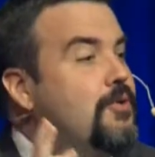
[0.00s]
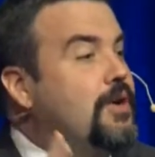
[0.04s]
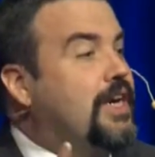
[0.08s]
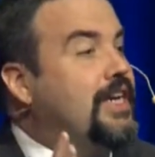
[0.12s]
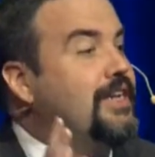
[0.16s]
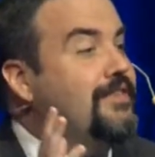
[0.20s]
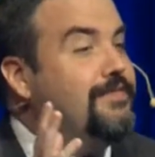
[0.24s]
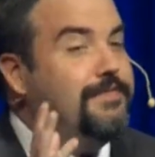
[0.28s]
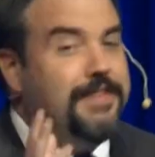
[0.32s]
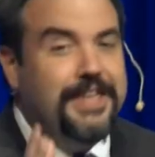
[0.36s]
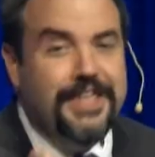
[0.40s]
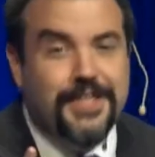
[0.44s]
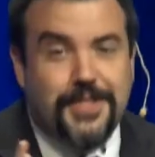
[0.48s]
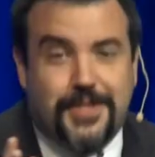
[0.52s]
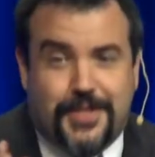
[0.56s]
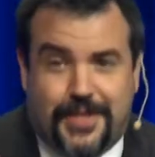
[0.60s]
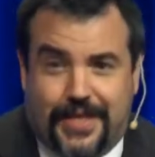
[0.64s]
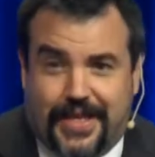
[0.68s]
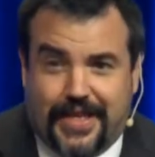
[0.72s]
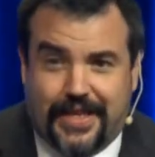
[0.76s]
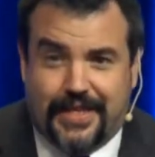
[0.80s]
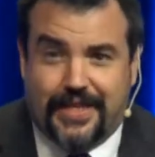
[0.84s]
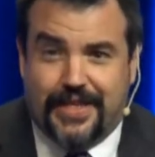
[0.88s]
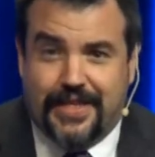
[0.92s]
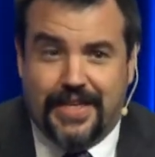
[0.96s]

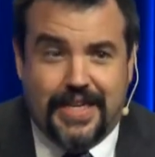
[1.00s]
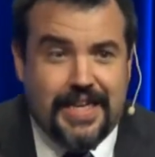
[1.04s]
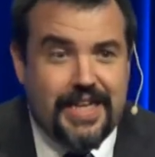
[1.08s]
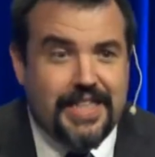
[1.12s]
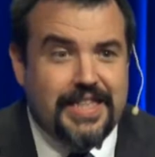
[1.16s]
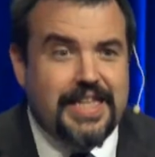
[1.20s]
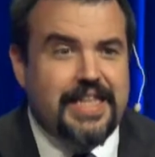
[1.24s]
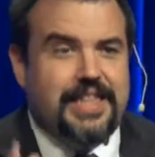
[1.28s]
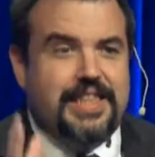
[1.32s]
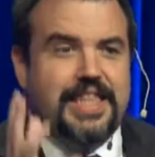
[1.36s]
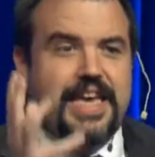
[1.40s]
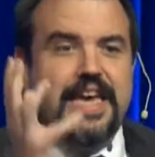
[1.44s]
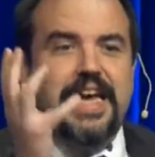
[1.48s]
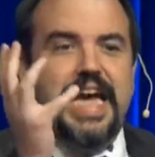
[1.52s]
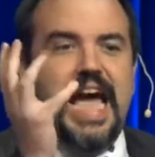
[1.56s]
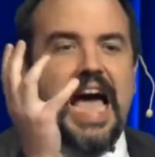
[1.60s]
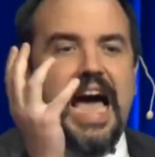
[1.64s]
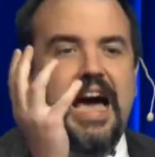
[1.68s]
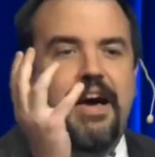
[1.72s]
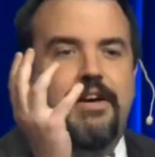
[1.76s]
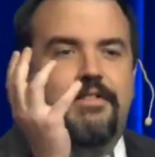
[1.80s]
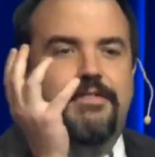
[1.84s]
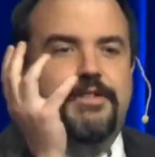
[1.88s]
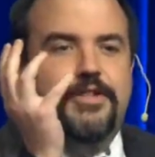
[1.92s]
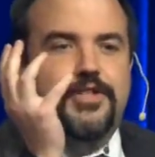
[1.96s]
convincing that they
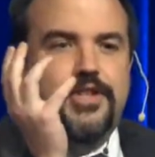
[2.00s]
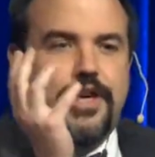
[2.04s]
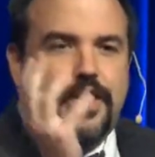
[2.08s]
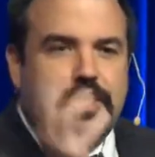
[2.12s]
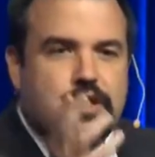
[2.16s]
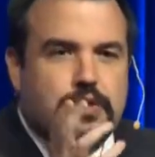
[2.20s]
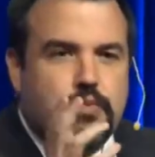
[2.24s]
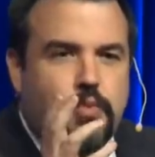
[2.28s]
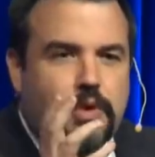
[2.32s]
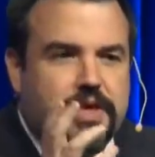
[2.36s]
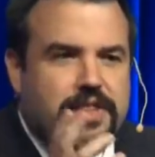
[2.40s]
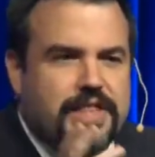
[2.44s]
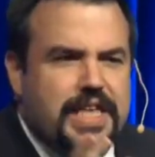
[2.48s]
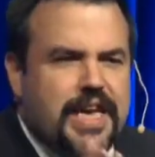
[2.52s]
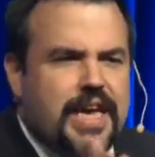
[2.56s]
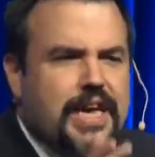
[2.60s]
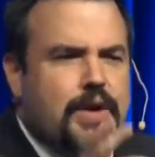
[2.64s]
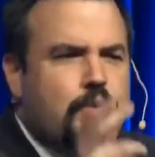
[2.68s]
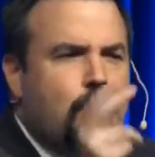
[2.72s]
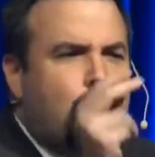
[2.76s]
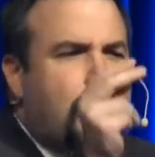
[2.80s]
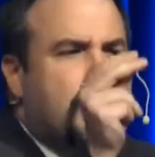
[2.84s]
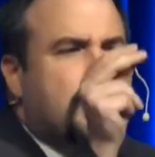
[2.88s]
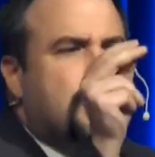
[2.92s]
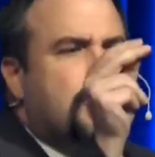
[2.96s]
have just
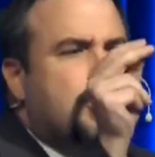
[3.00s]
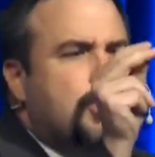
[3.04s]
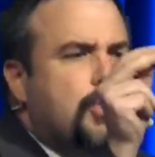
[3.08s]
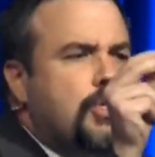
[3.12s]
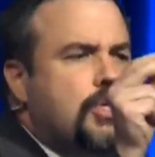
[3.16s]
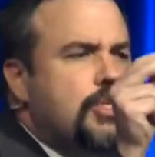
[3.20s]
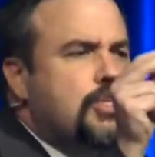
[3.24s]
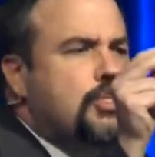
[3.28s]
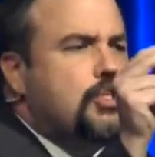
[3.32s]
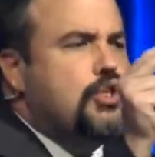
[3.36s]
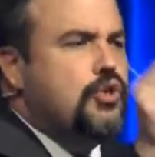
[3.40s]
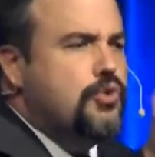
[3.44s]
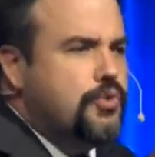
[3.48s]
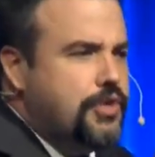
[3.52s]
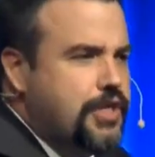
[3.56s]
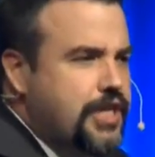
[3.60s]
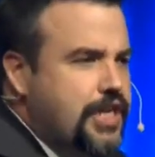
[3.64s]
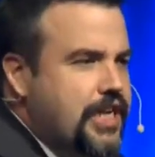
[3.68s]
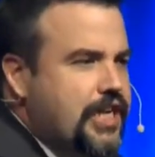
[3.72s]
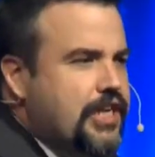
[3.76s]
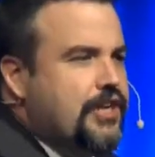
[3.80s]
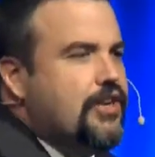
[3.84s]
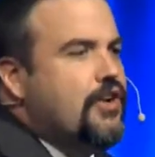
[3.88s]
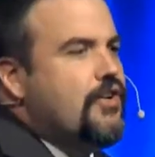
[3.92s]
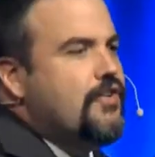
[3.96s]
what you
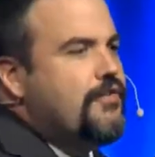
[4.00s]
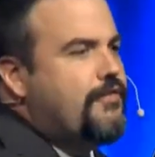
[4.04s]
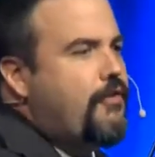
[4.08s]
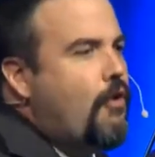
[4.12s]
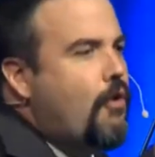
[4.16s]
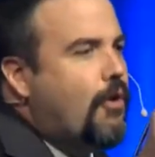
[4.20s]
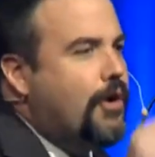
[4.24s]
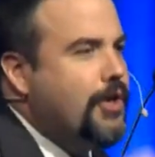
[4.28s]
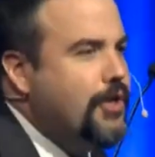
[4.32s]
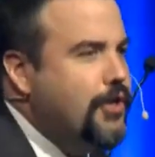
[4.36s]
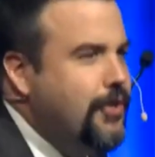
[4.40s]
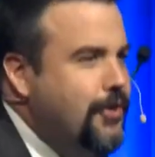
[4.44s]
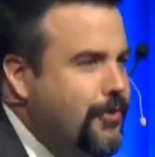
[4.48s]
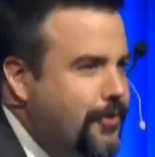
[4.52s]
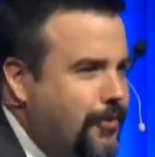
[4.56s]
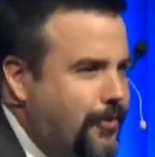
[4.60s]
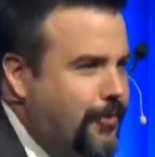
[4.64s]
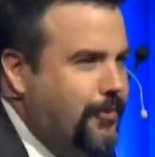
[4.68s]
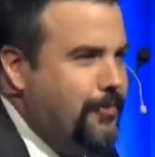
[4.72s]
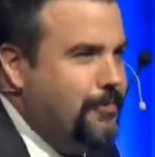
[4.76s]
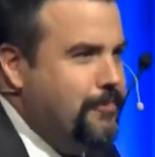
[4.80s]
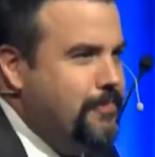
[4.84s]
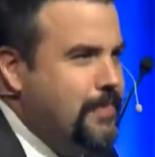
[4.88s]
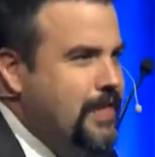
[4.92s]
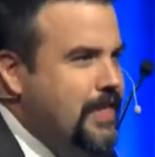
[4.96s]
need for you.
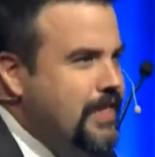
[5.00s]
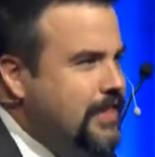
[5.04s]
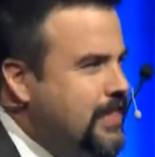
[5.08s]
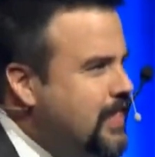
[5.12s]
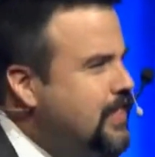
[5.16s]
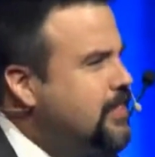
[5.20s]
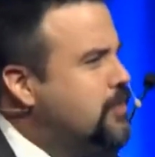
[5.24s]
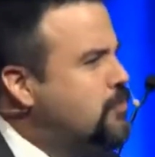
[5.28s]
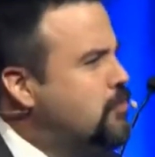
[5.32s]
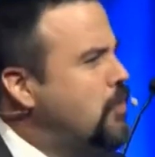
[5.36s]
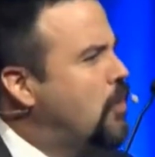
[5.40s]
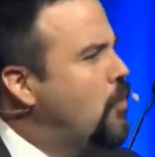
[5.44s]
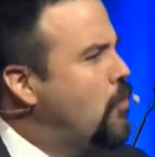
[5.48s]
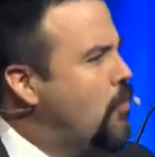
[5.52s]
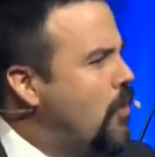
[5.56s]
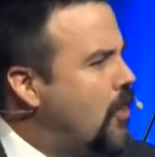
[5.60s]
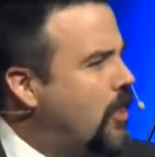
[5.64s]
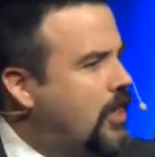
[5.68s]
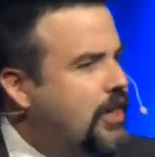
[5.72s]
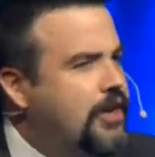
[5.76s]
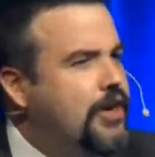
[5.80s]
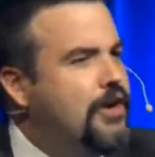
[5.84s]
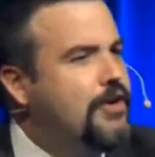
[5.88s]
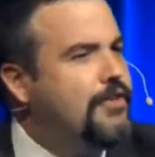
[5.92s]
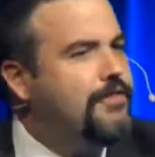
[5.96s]
This will
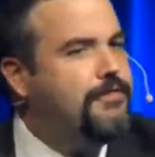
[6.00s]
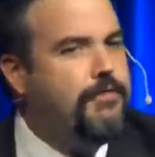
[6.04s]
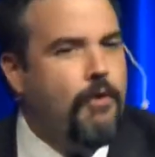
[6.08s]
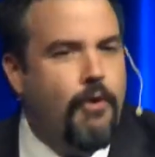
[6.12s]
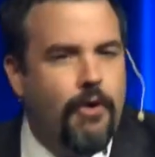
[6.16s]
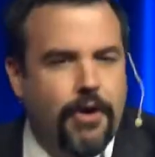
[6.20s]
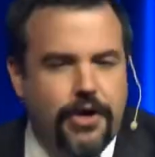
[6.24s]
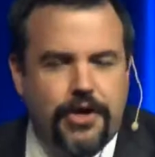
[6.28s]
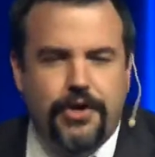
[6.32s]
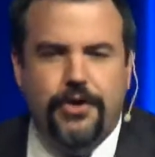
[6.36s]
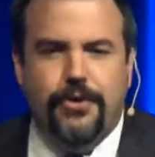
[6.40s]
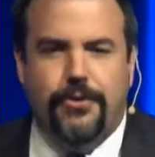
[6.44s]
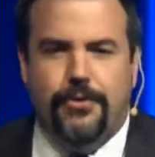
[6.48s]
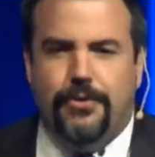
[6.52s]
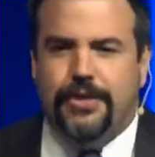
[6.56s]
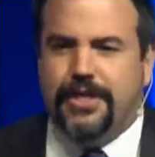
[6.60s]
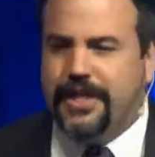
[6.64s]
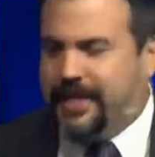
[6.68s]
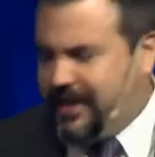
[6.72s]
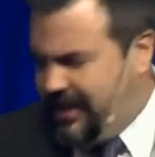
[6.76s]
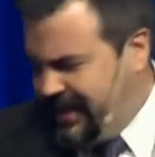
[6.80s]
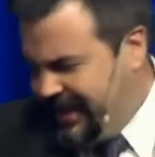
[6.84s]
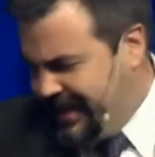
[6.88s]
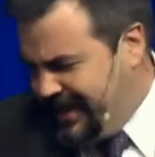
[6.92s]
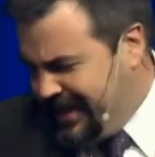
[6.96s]
work for you to
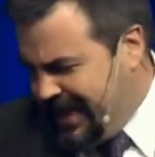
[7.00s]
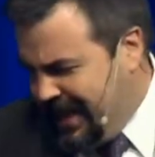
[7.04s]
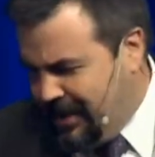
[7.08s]
clean